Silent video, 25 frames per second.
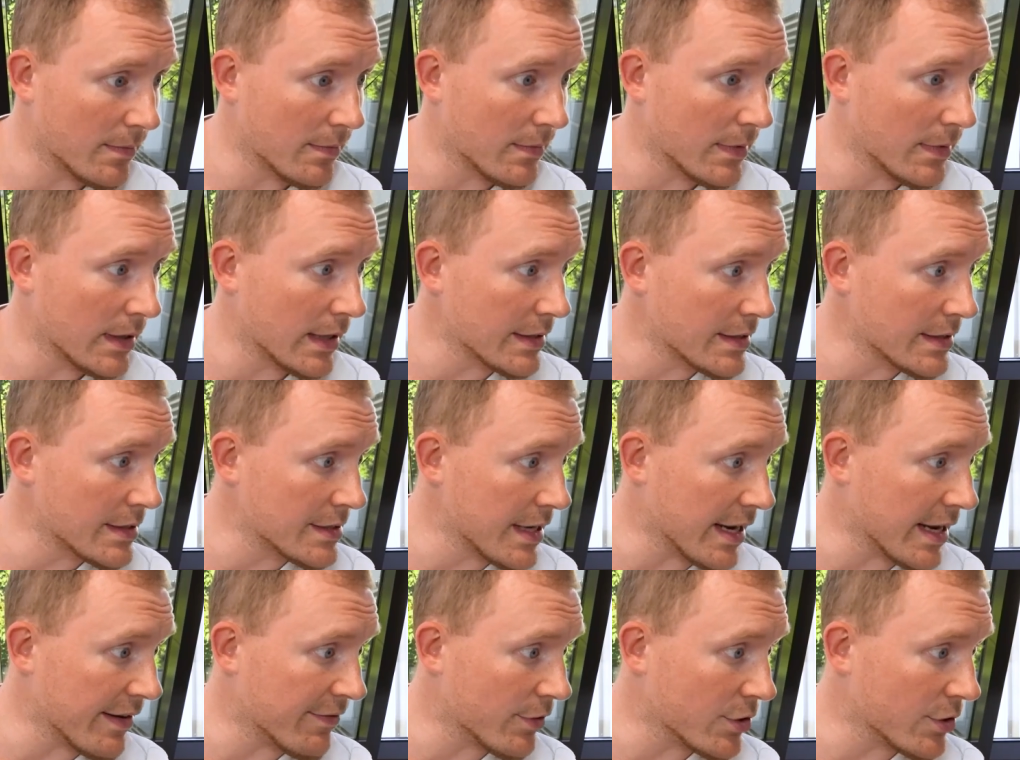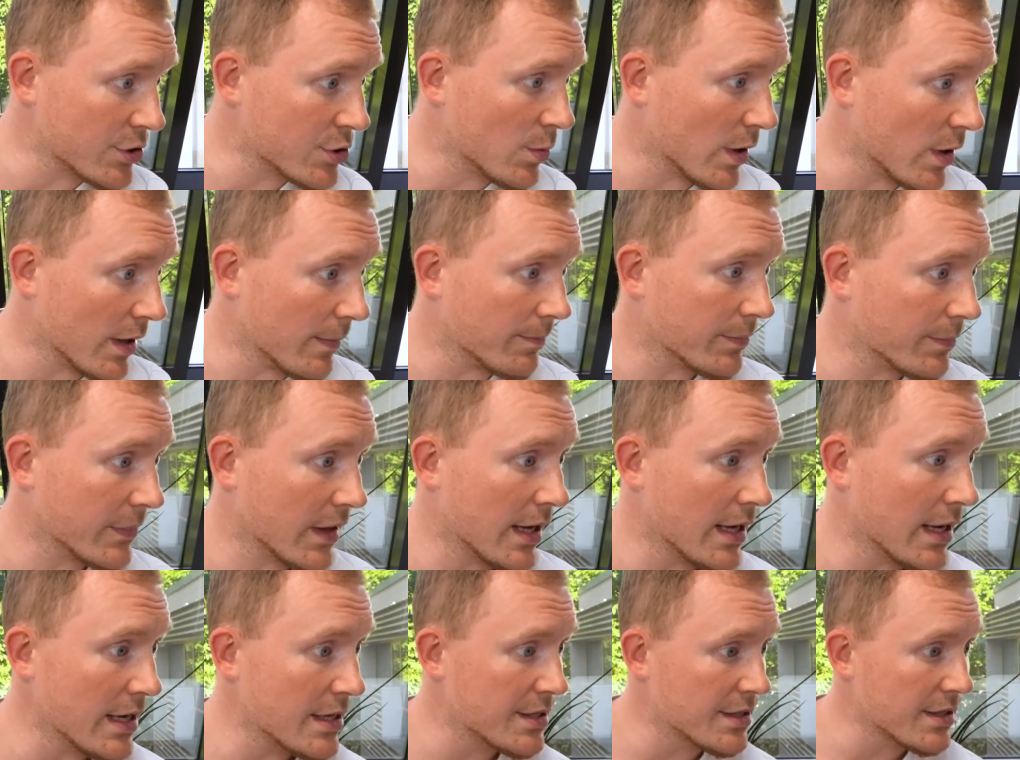Let's see. First one.
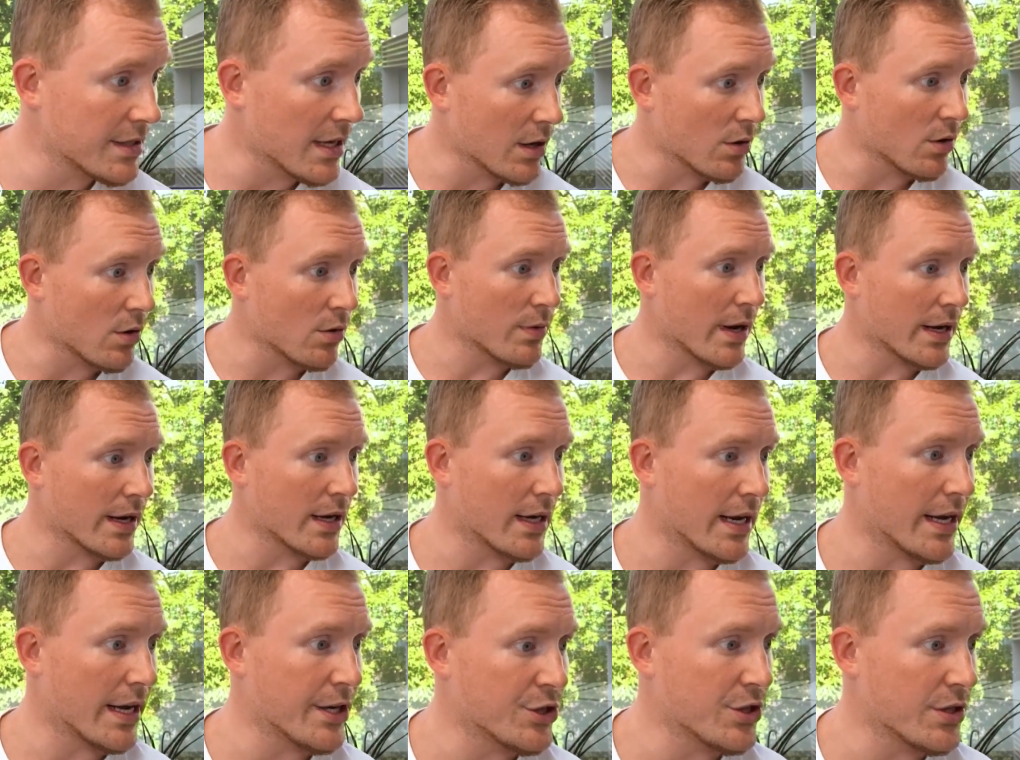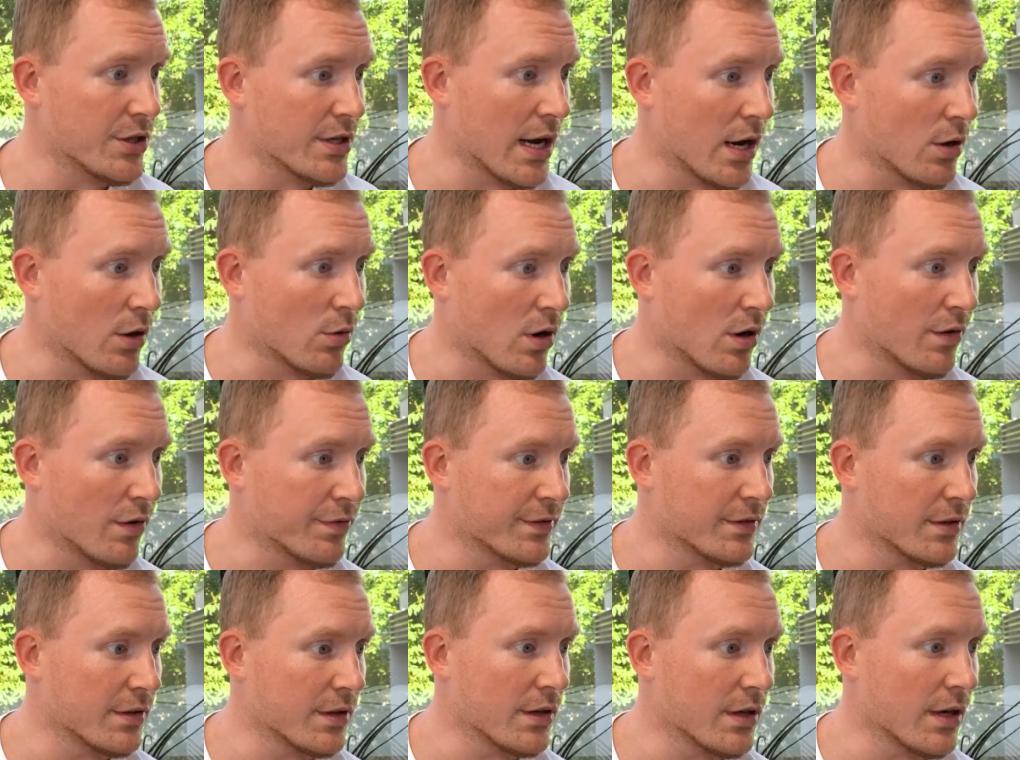Is there a regulation? How
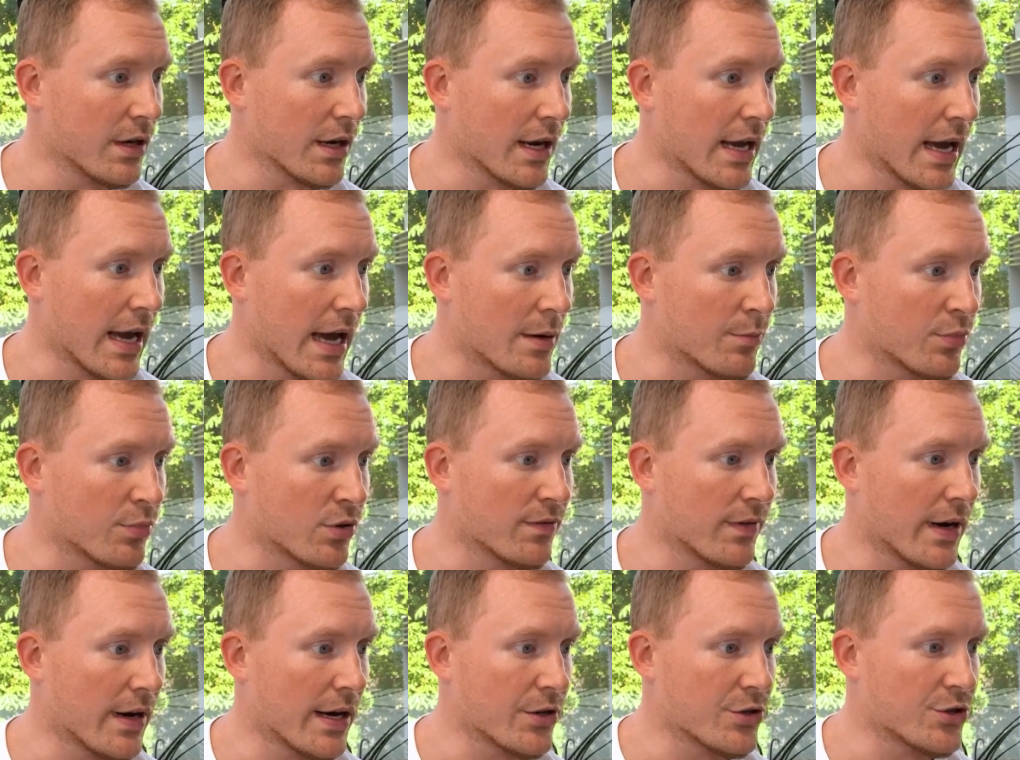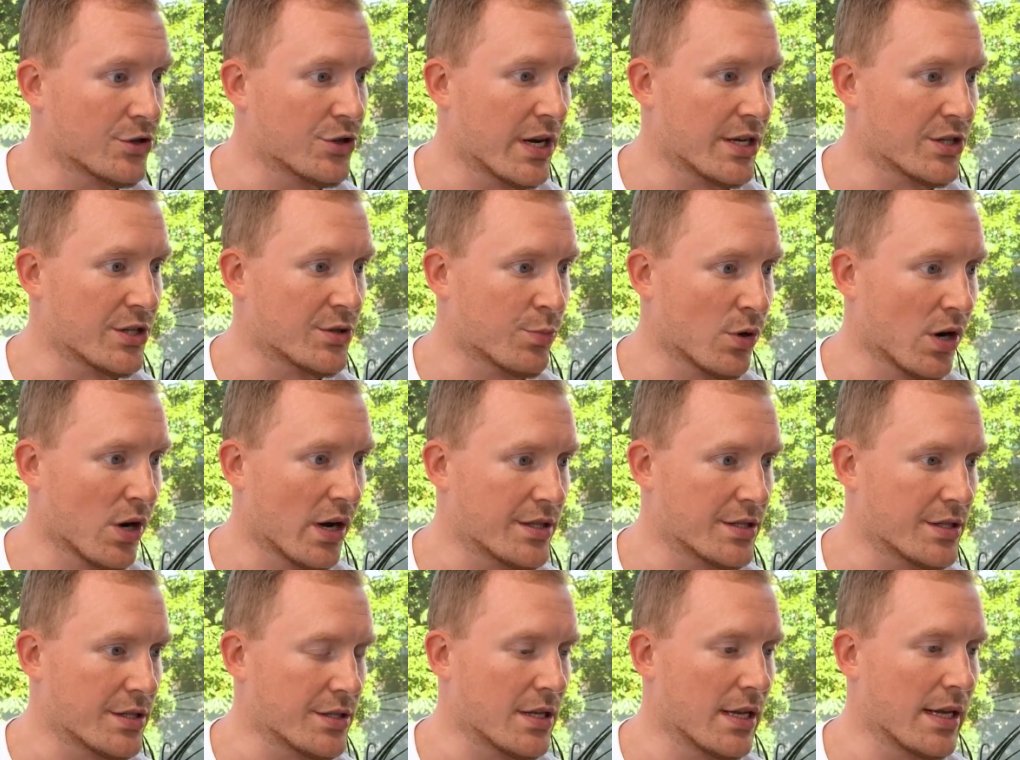often can providers change
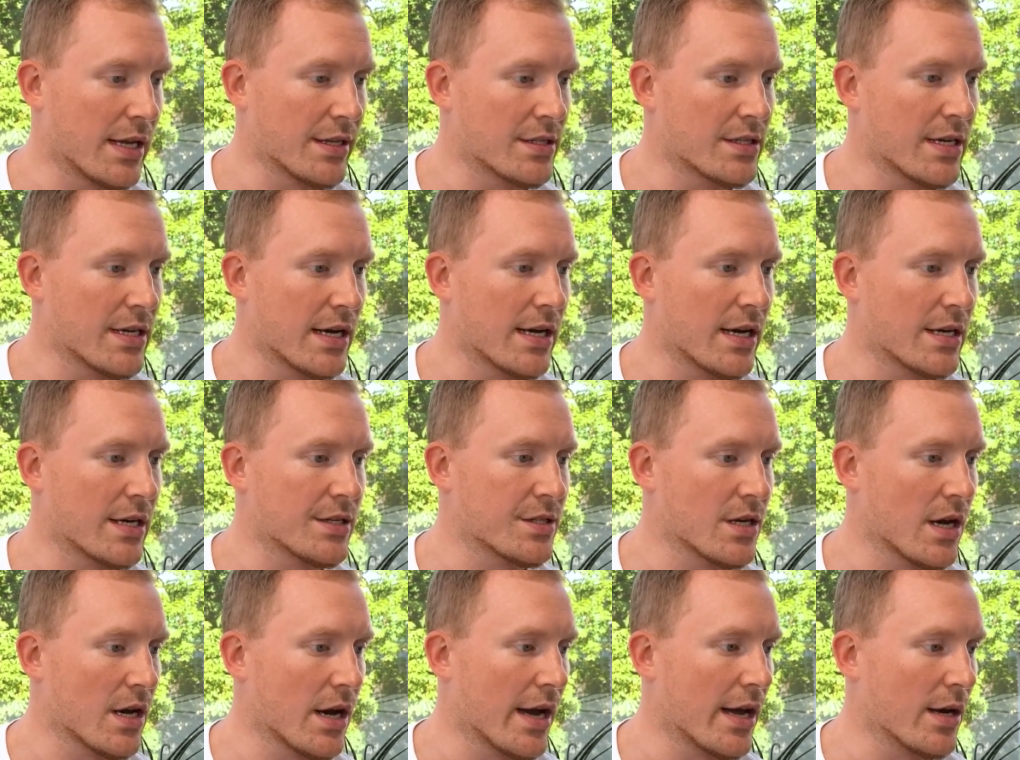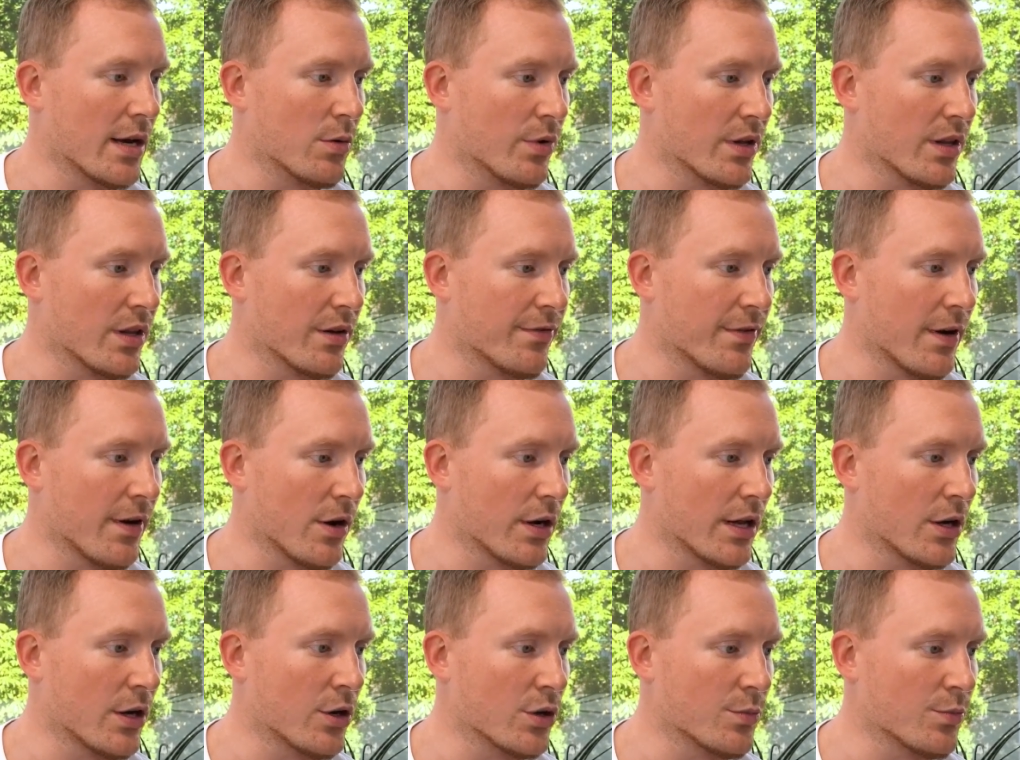prices? Let's say I sign with a
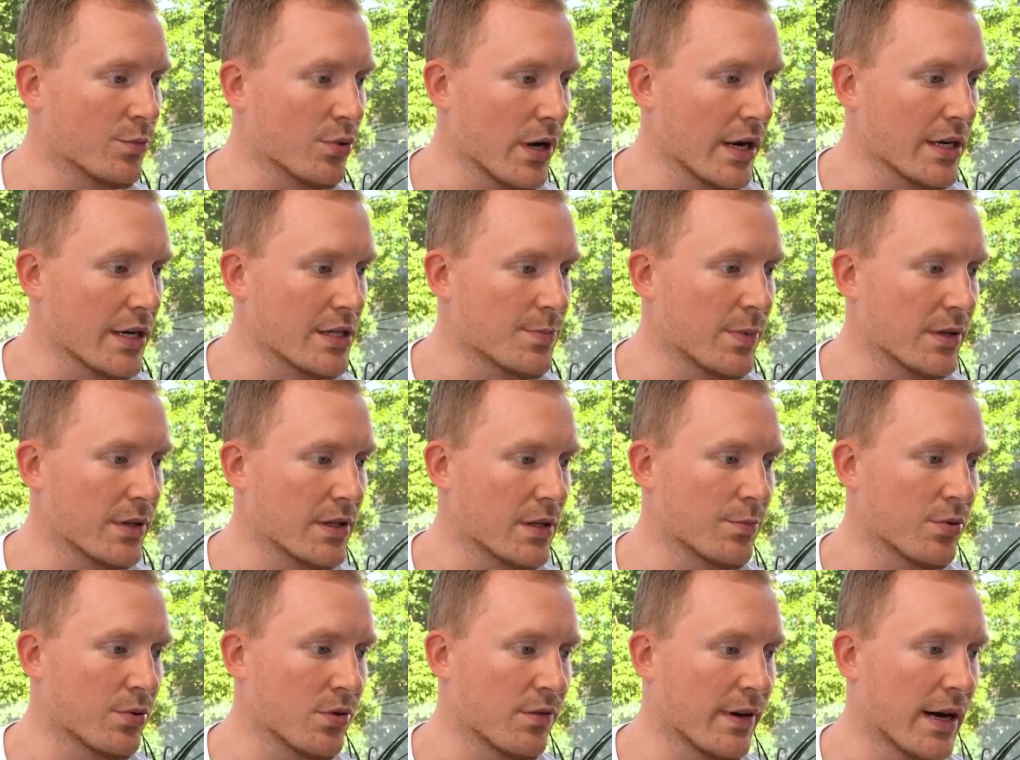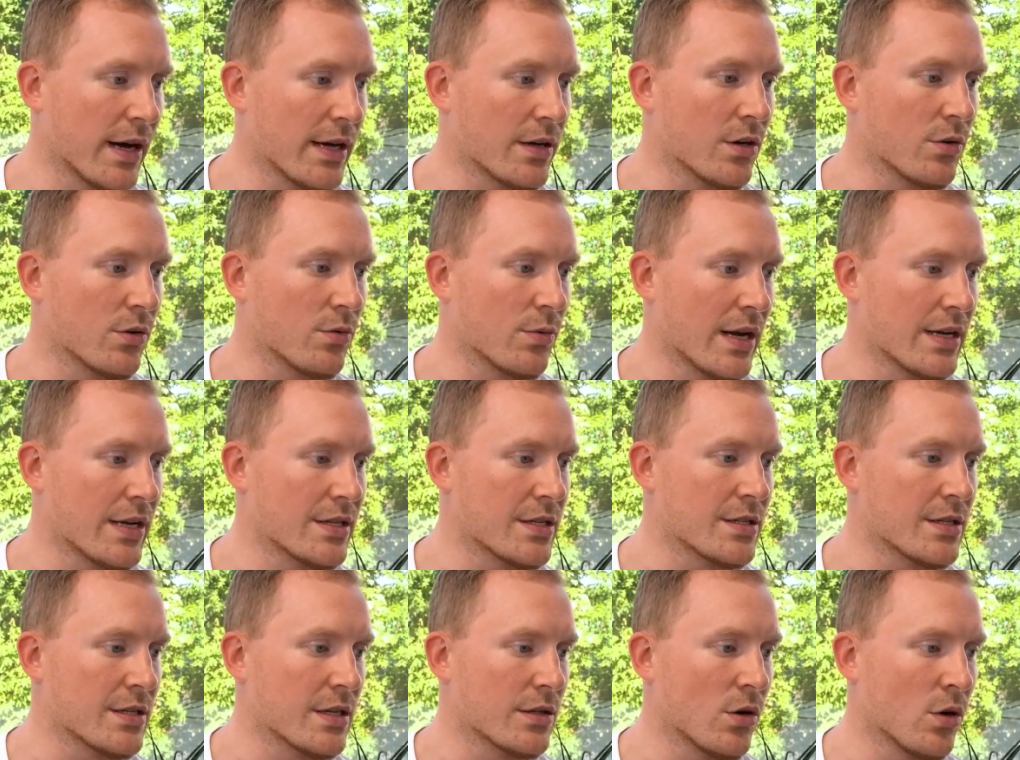fairly good price, but the provider
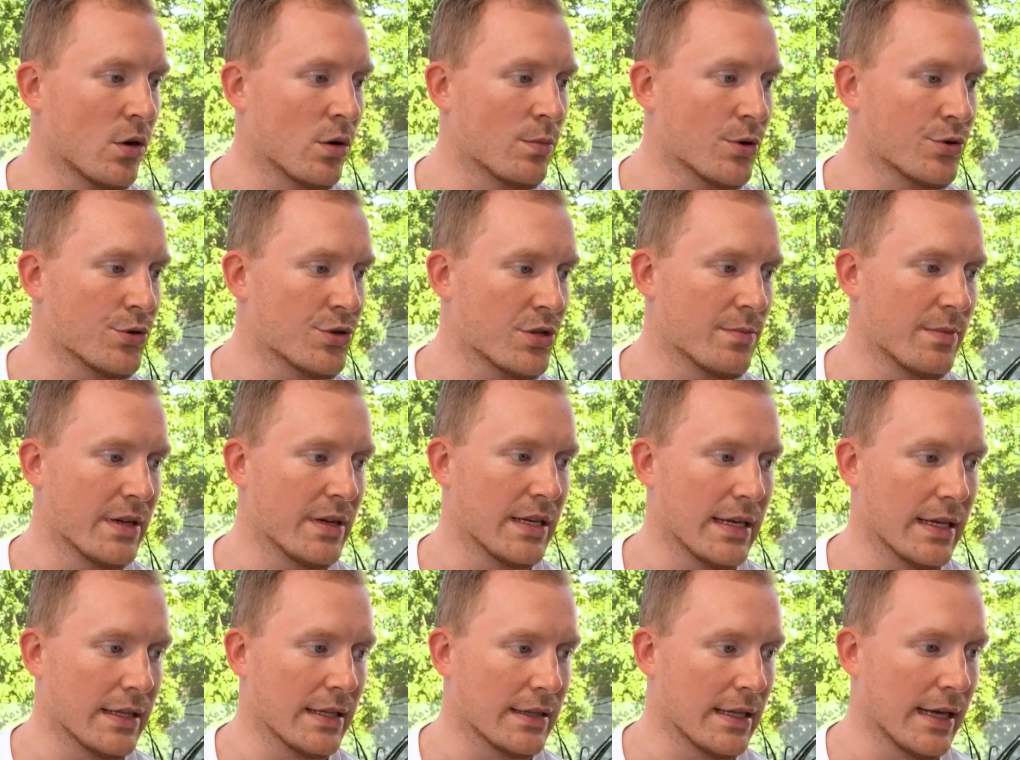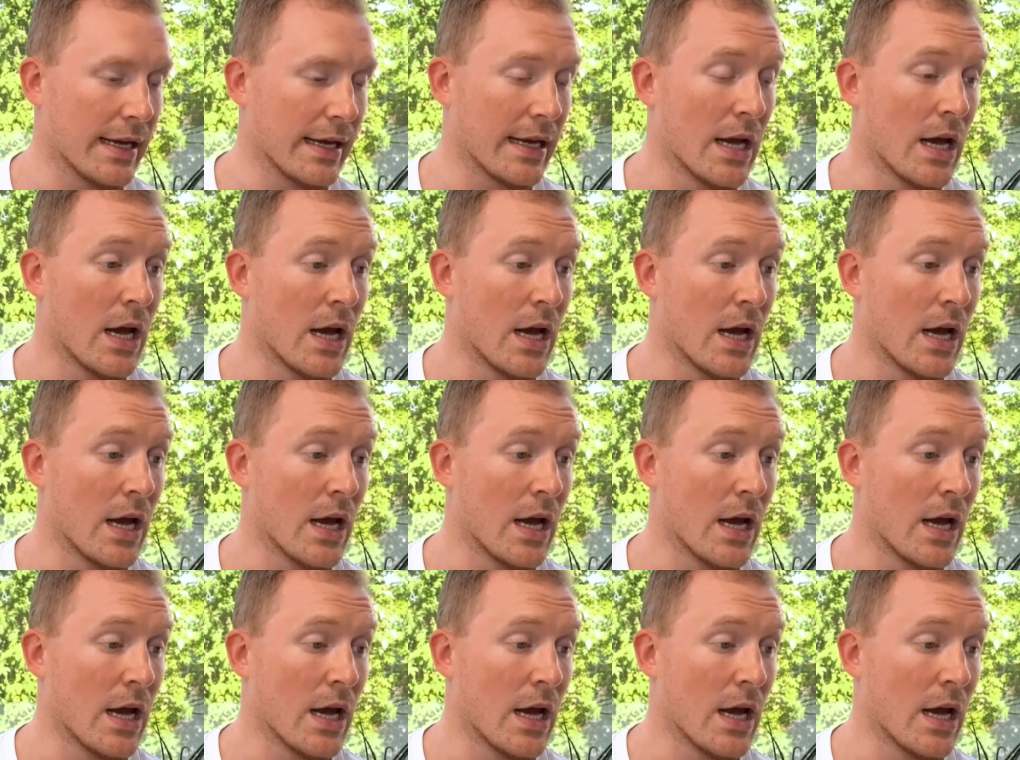raises it almost immediately.